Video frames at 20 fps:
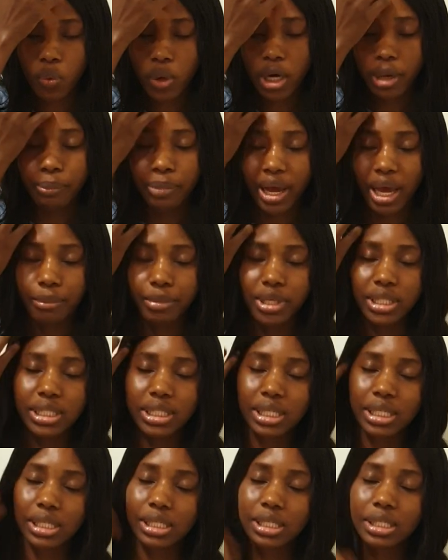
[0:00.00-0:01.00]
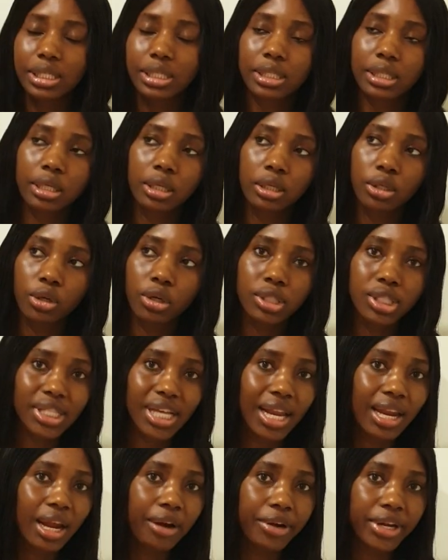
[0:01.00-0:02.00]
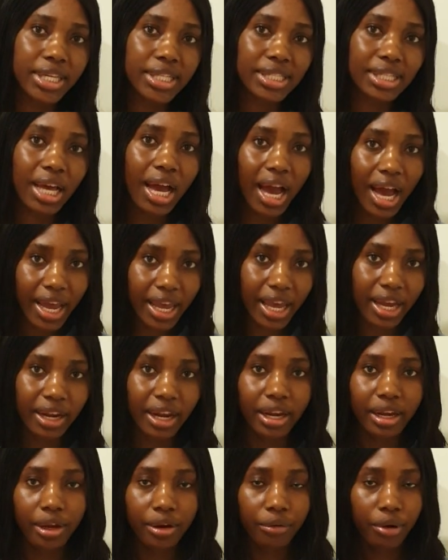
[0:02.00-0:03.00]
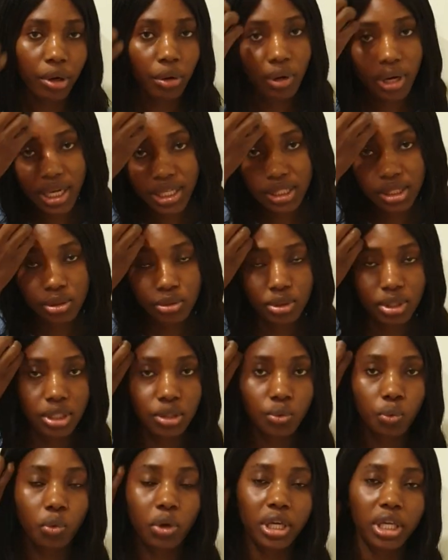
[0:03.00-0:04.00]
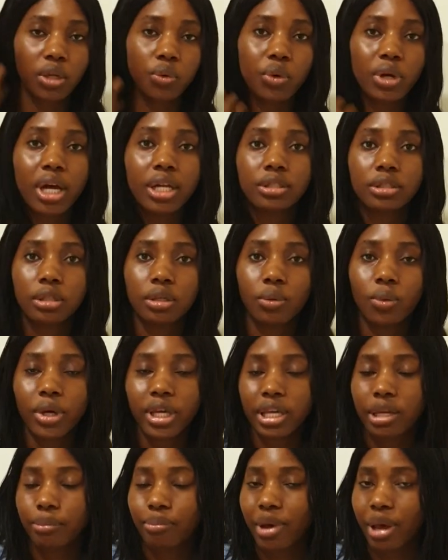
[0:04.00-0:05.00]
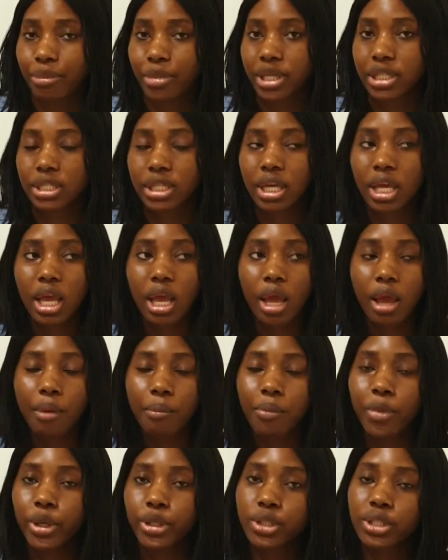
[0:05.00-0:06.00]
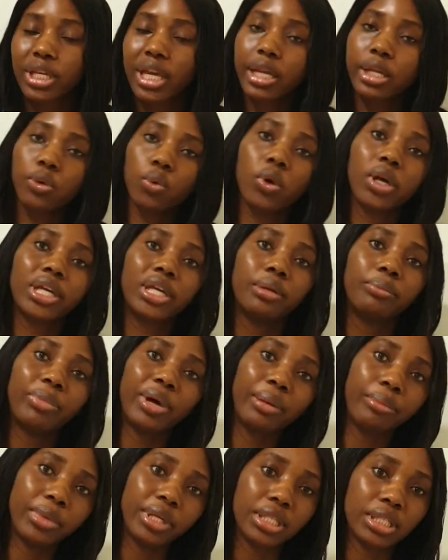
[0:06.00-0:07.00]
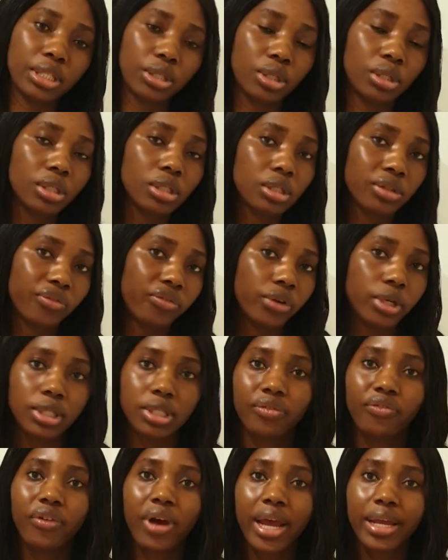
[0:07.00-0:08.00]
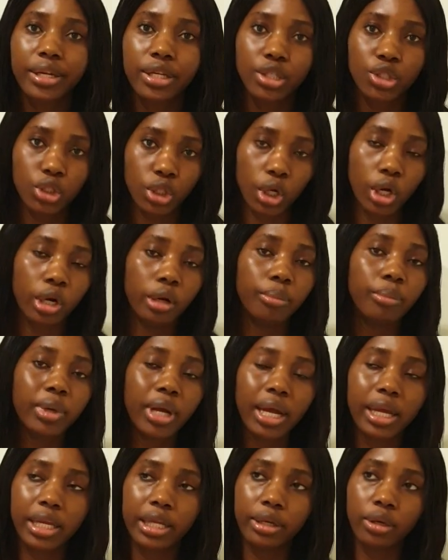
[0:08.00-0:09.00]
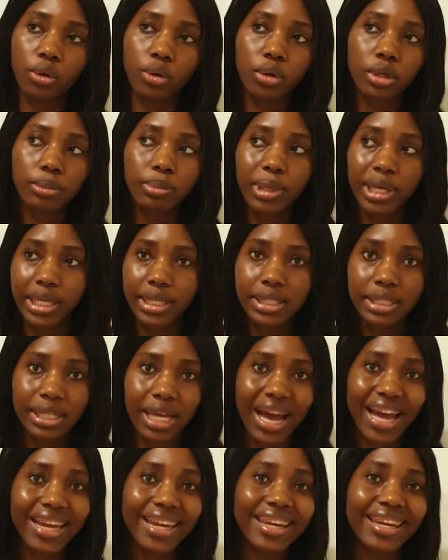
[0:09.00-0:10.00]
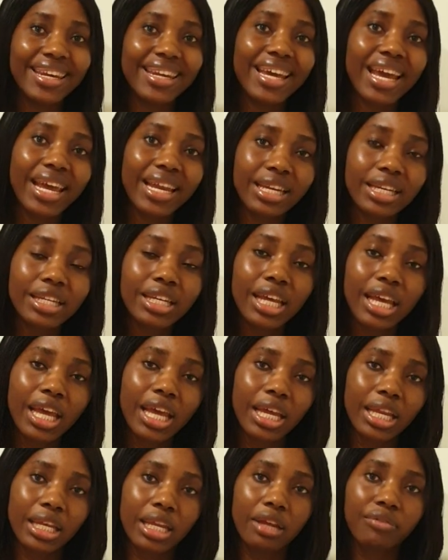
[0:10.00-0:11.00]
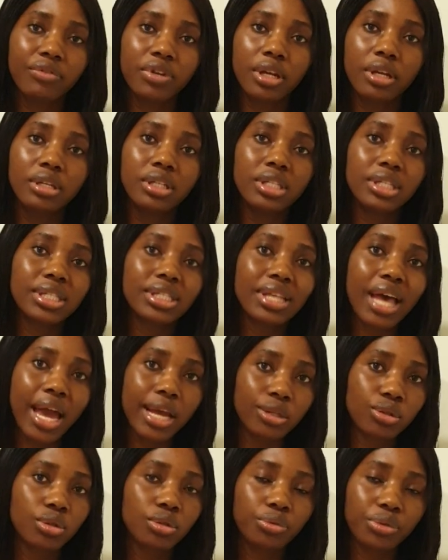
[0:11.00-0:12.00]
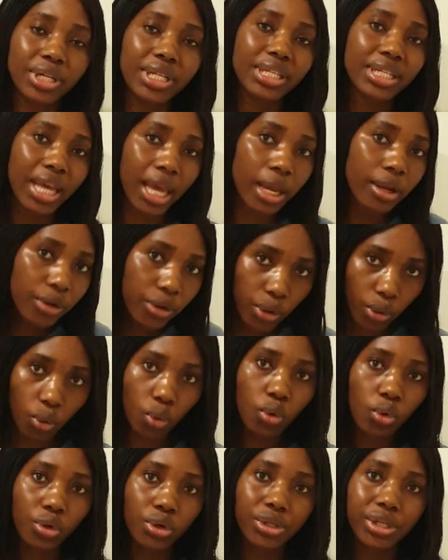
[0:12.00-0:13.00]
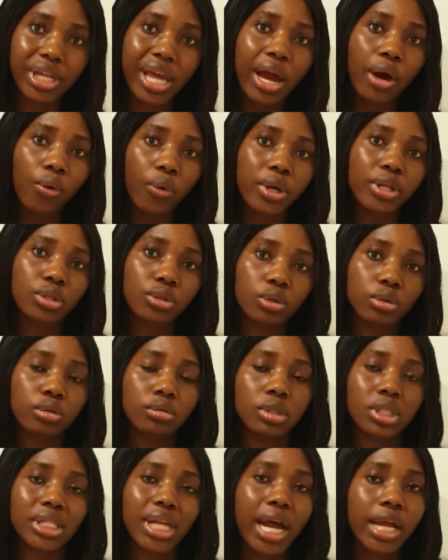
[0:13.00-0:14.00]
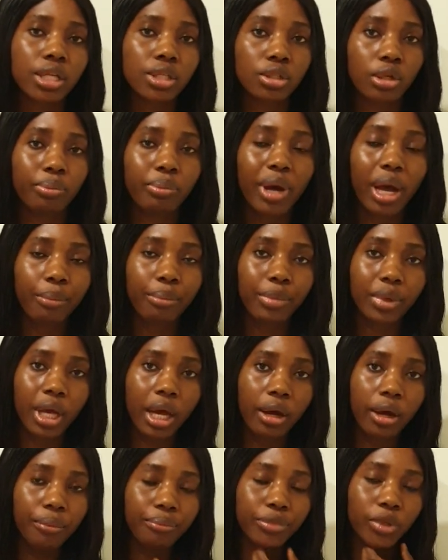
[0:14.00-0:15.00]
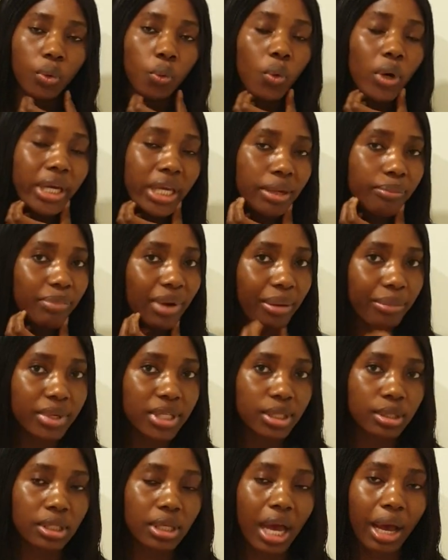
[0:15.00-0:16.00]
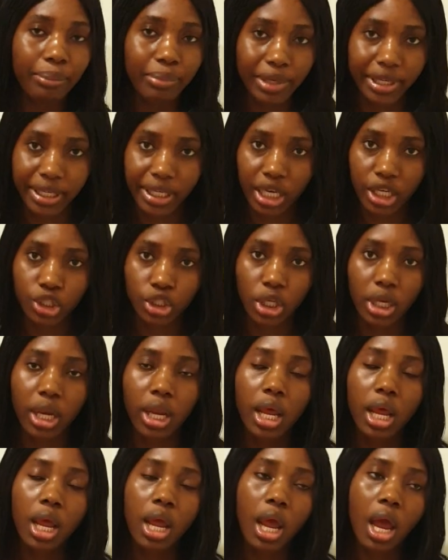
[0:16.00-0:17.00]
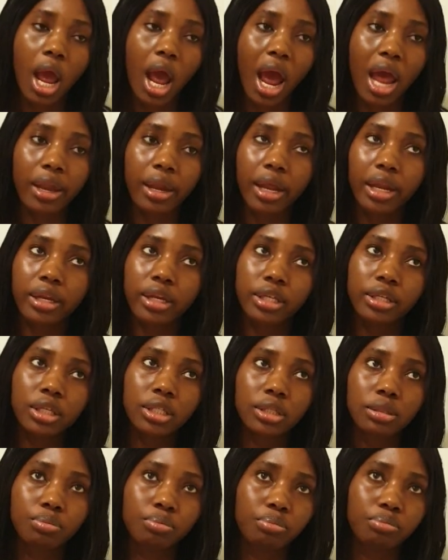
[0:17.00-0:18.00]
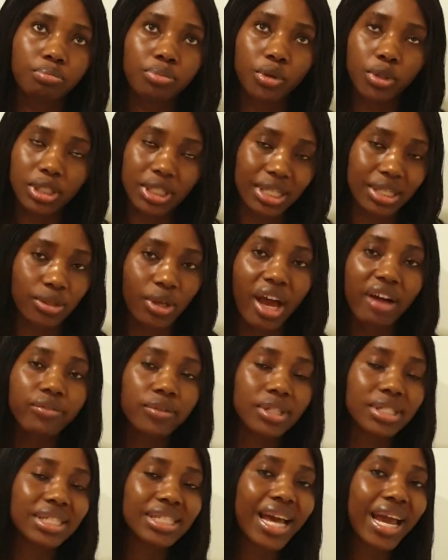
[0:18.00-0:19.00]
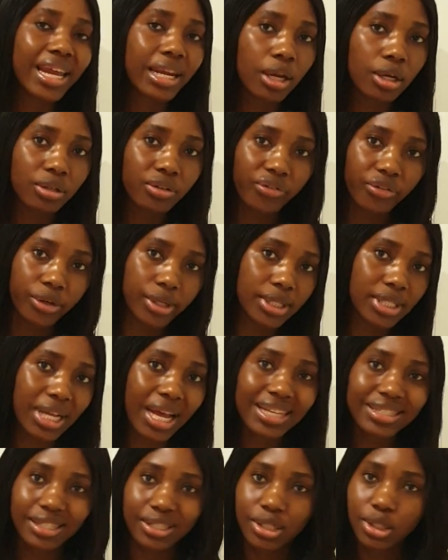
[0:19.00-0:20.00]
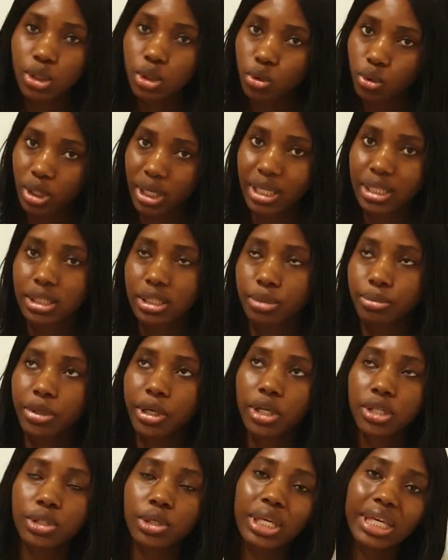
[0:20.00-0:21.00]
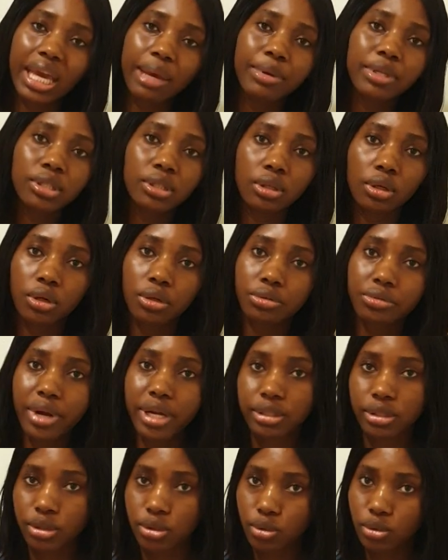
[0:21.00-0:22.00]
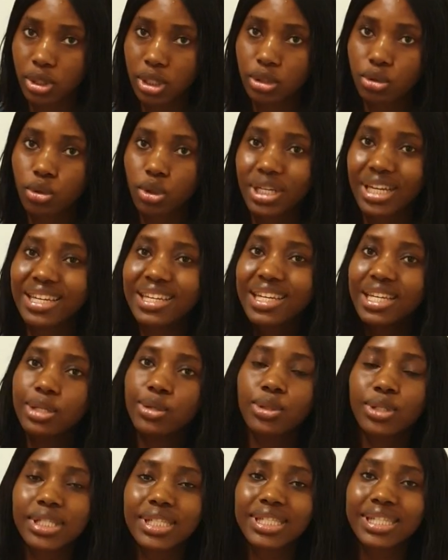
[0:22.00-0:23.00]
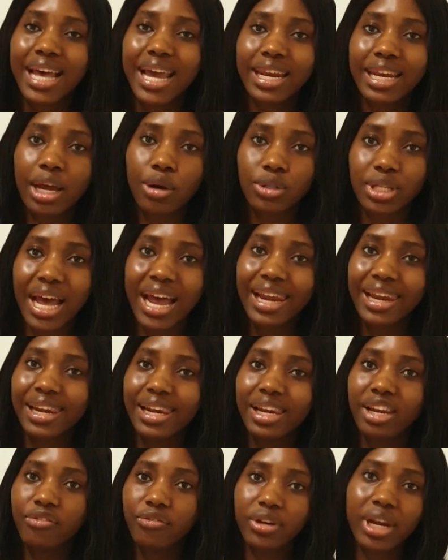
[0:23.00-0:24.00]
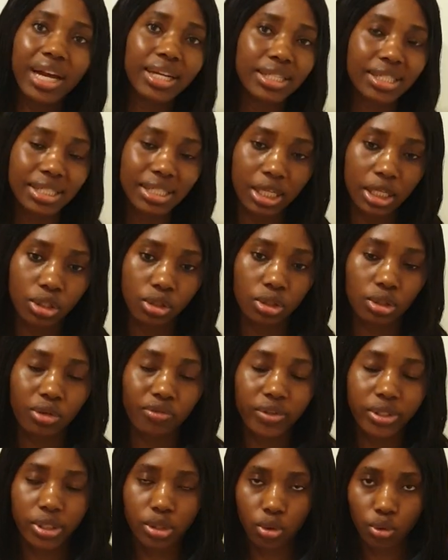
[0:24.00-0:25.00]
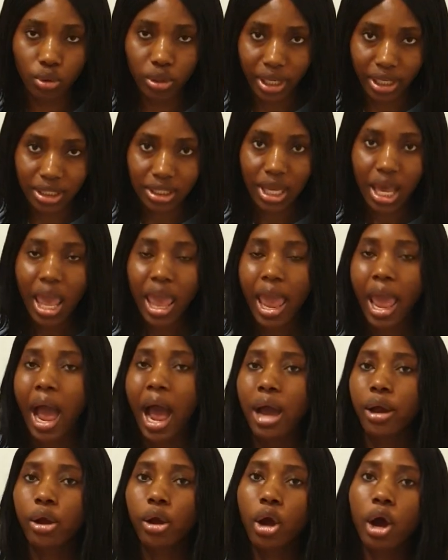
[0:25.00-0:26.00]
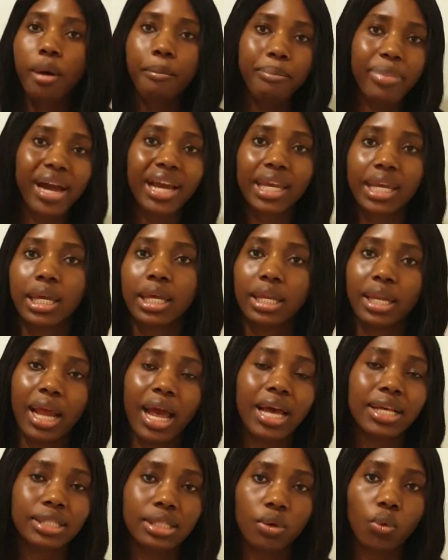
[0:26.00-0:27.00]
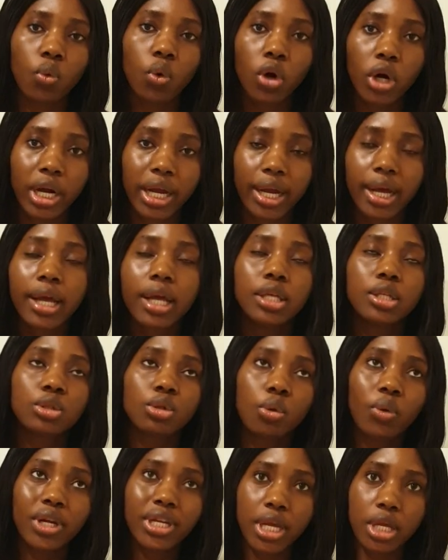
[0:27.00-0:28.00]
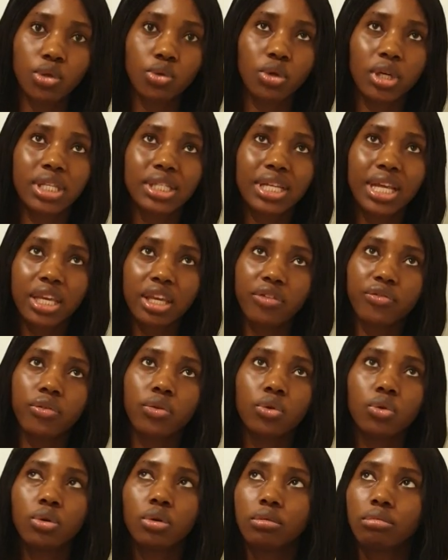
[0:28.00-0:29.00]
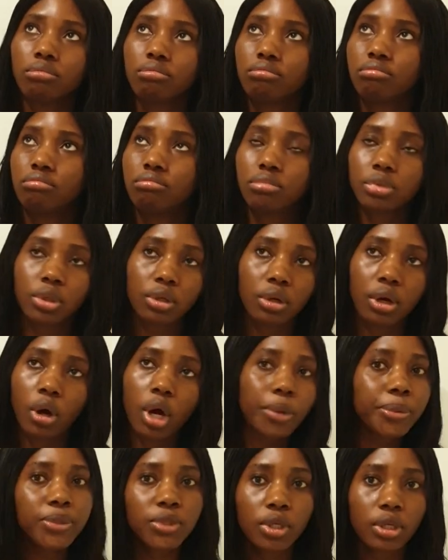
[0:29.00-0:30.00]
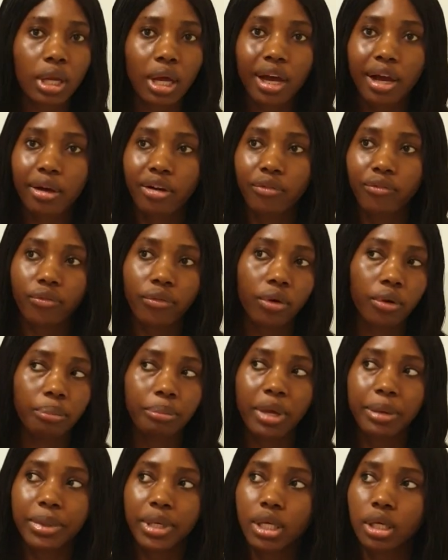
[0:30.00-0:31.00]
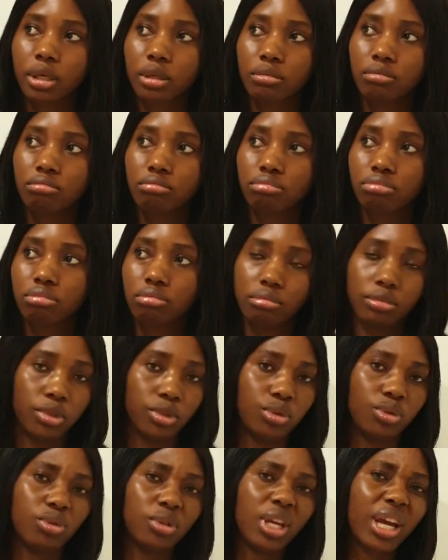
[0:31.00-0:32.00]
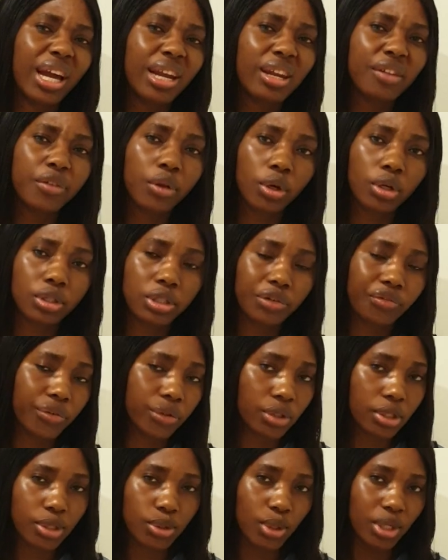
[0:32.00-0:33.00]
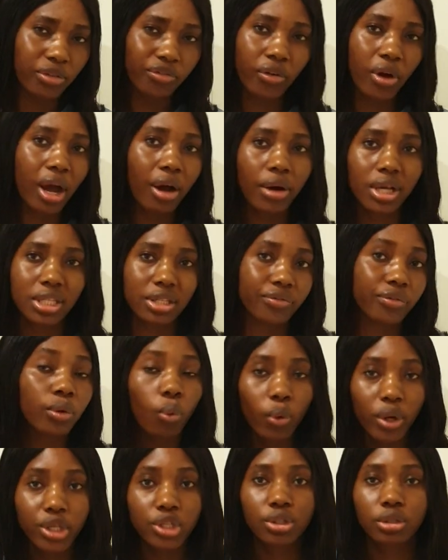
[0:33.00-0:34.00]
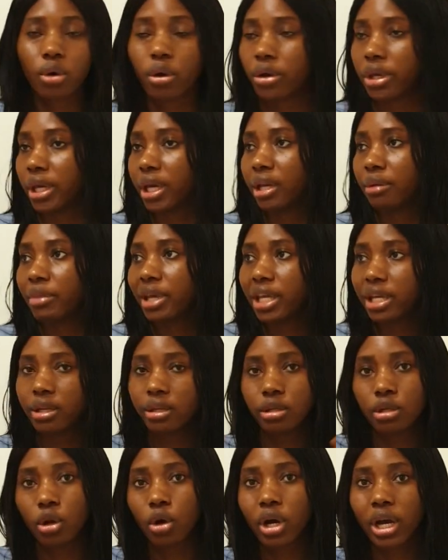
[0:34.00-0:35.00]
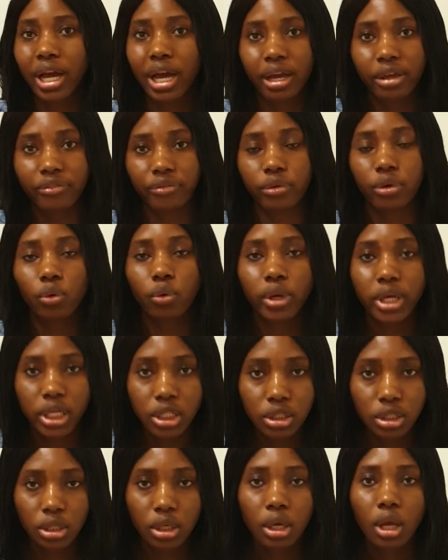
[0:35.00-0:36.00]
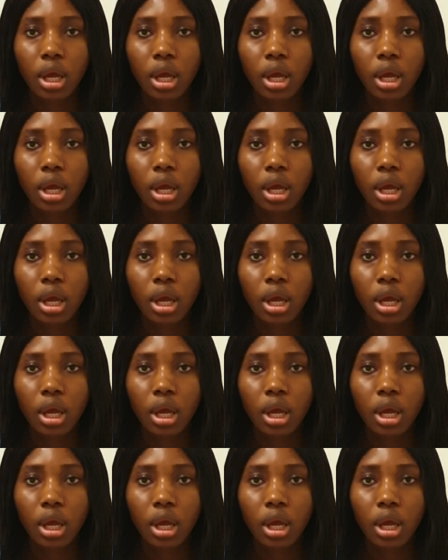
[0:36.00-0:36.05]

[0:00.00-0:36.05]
work permit is your salary is higher than a regular student working without a working permit. But to get the working permit, you need to first find a job in a good place, and then if they decide to retain you, they are going to start your working permit application. And then in this process, you have to sign out first as a student, because you came into the country as a student. So they need you to sign out and leave that status of a student and come back in as a worker. So what they do is they give you the option of, maybe you can leave the country for just 24 hours if you wish, or you can make it longer if you wish,